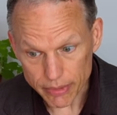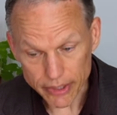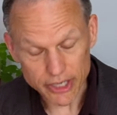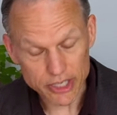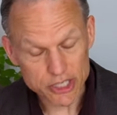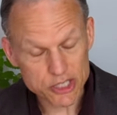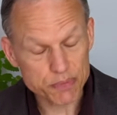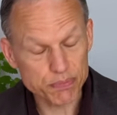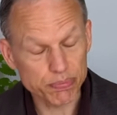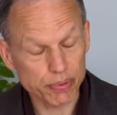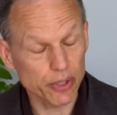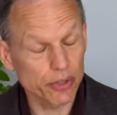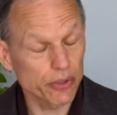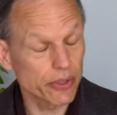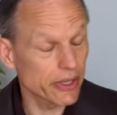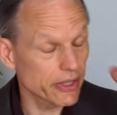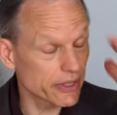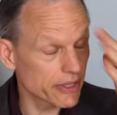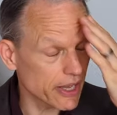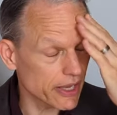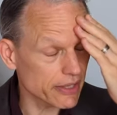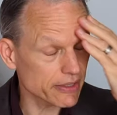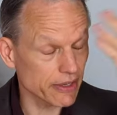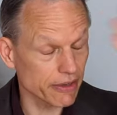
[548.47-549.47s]
Am I
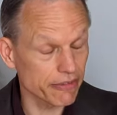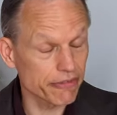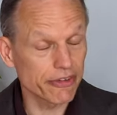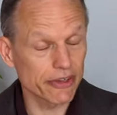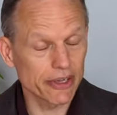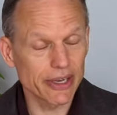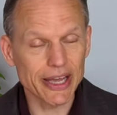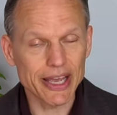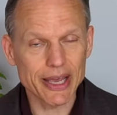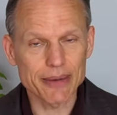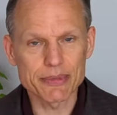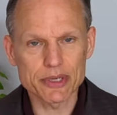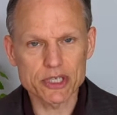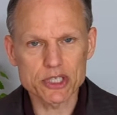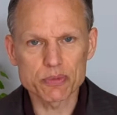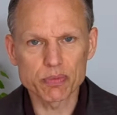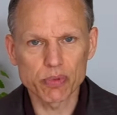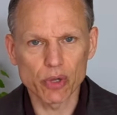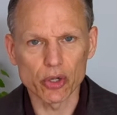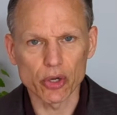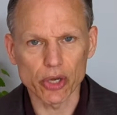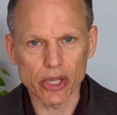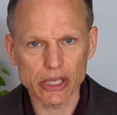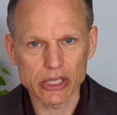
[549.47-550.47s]
exploding yet? I feel like I'm
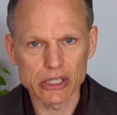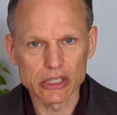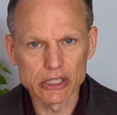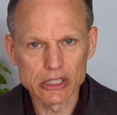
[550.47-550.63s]
exploding.